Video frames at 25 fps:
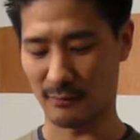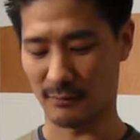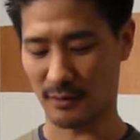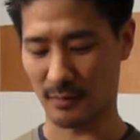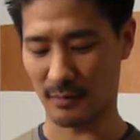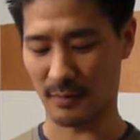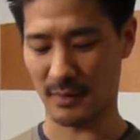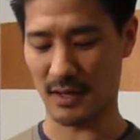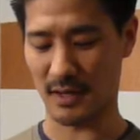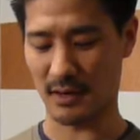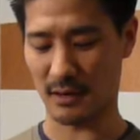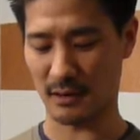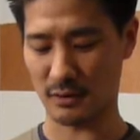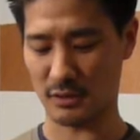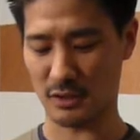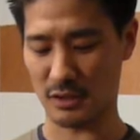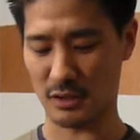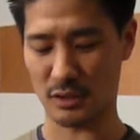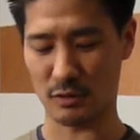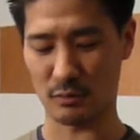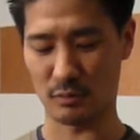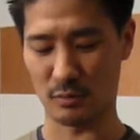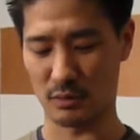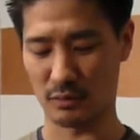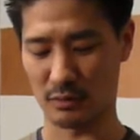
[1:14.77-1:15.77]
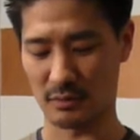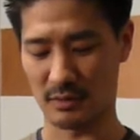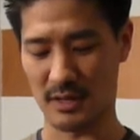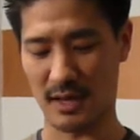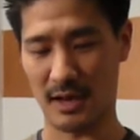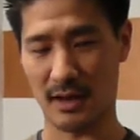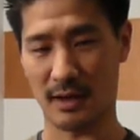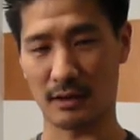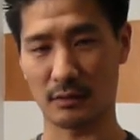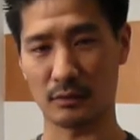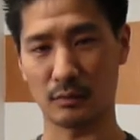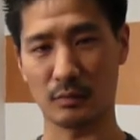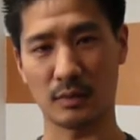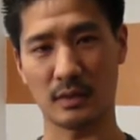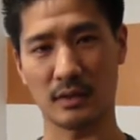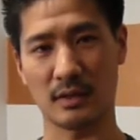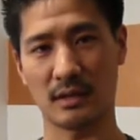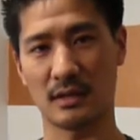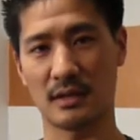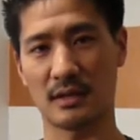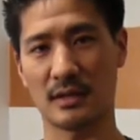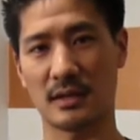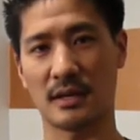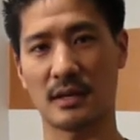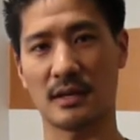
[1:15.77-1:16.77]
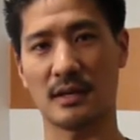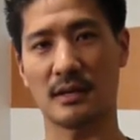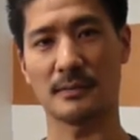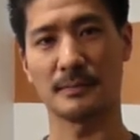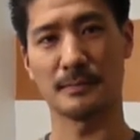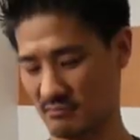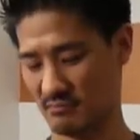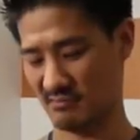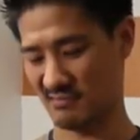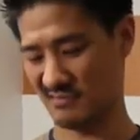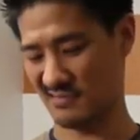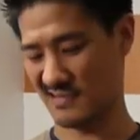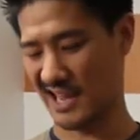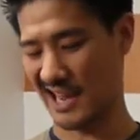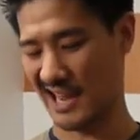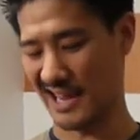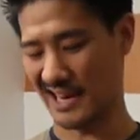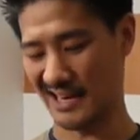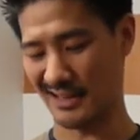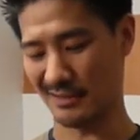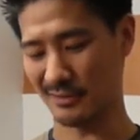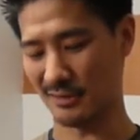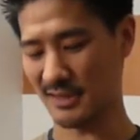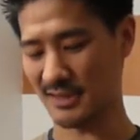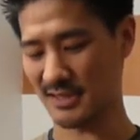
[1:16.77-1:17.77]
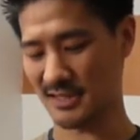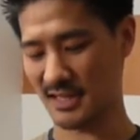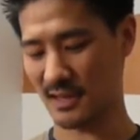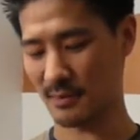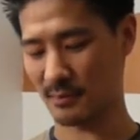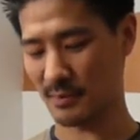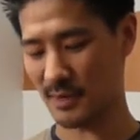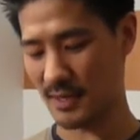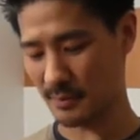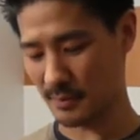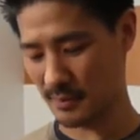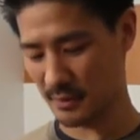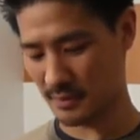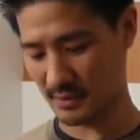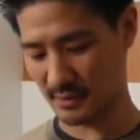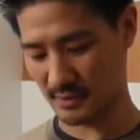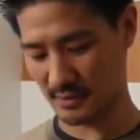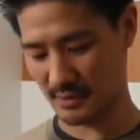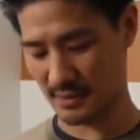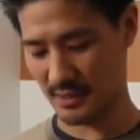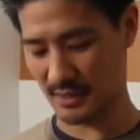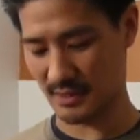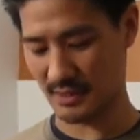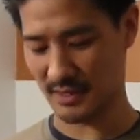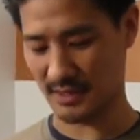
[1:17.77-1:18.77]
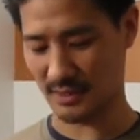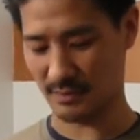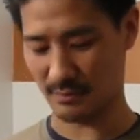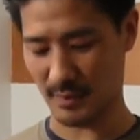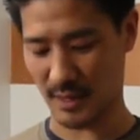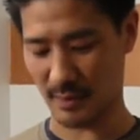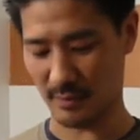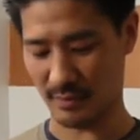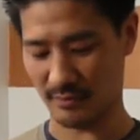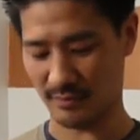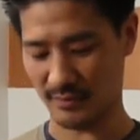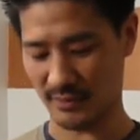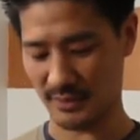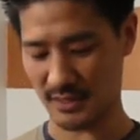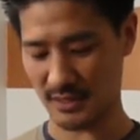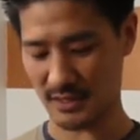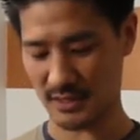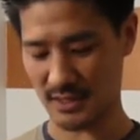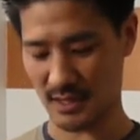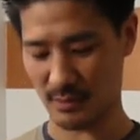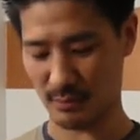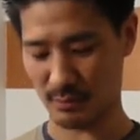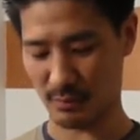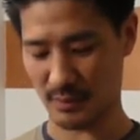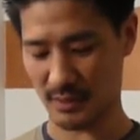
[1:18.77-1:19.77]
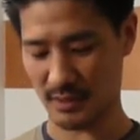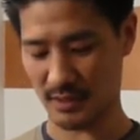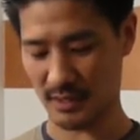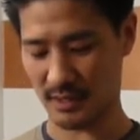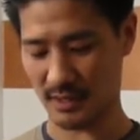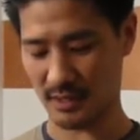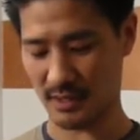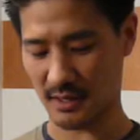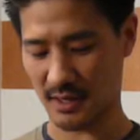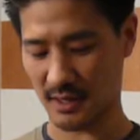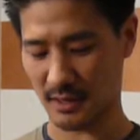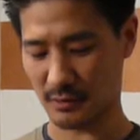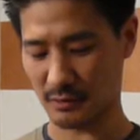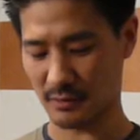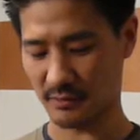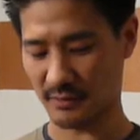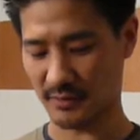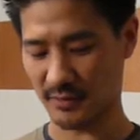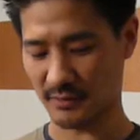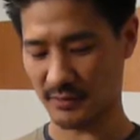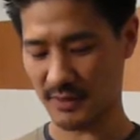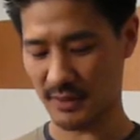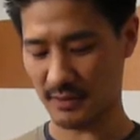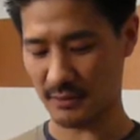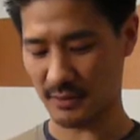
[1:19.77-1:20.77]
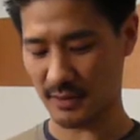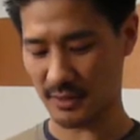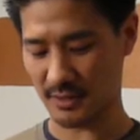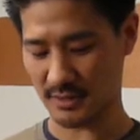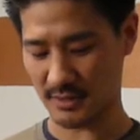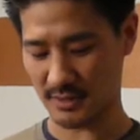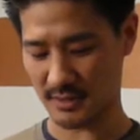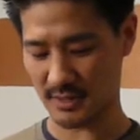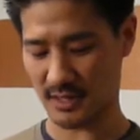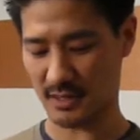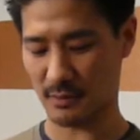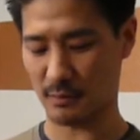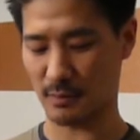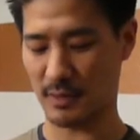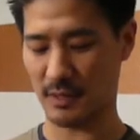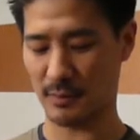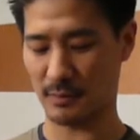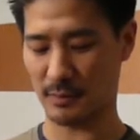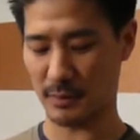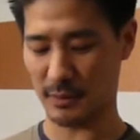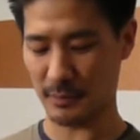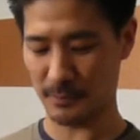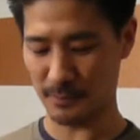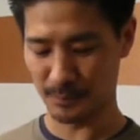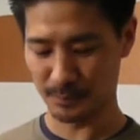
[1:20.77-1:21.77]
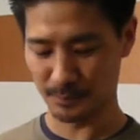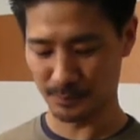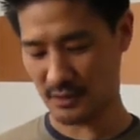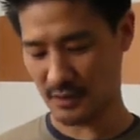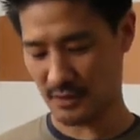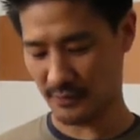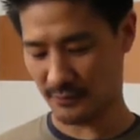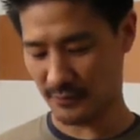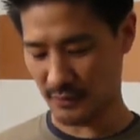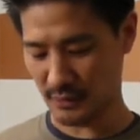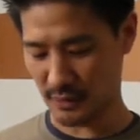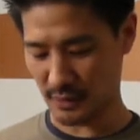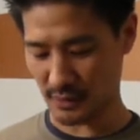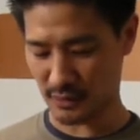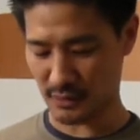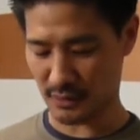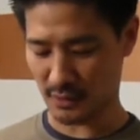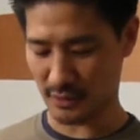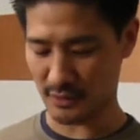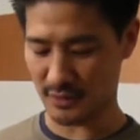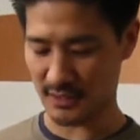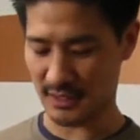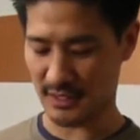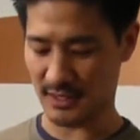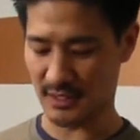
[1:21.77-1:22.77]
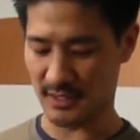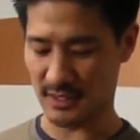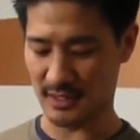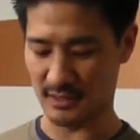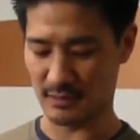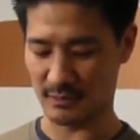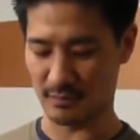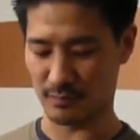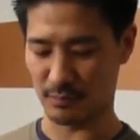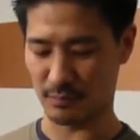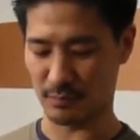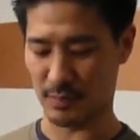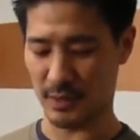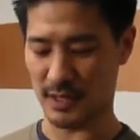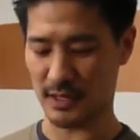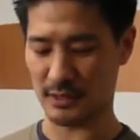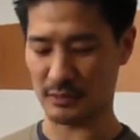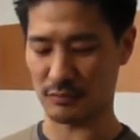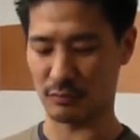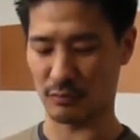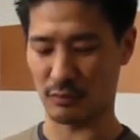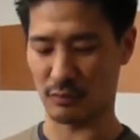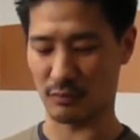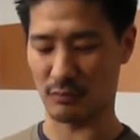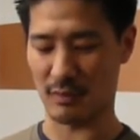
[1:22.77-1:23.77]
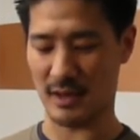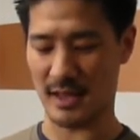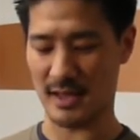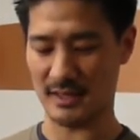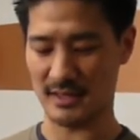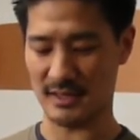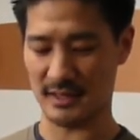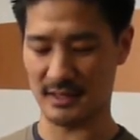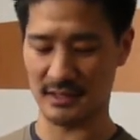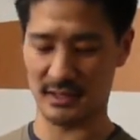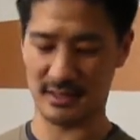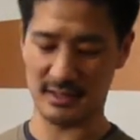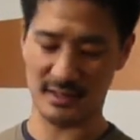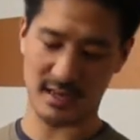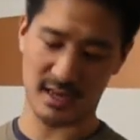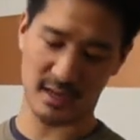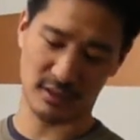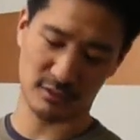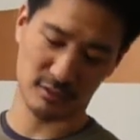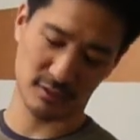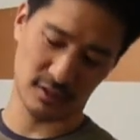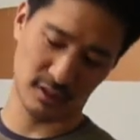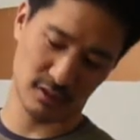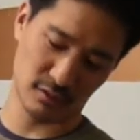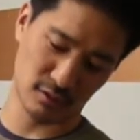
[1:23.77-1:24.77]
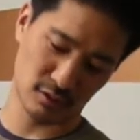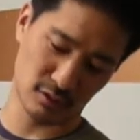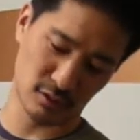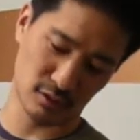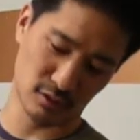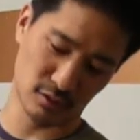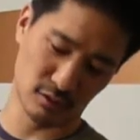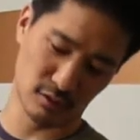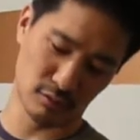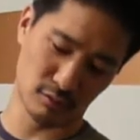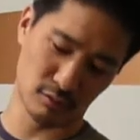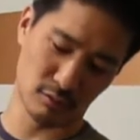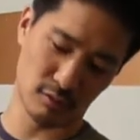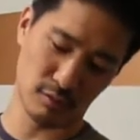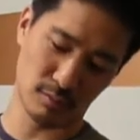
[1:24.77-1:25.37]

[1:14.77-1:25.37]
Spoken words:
from there just smooth down with 80 grit sandpaper, and then maybe finished up with 150 grit sandpaper. If you look closely, these pucks were resined. It's actually 2